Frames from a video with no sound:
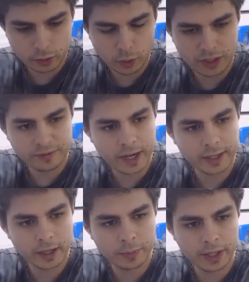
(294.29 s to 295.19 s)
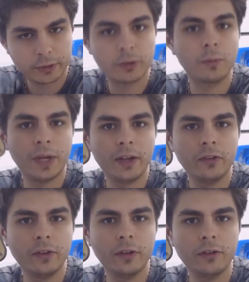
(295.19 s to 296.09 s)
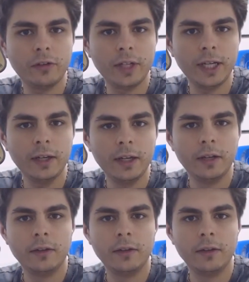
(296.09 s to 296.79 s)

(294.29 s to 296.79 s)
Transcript: 25 gigabytes of space initially,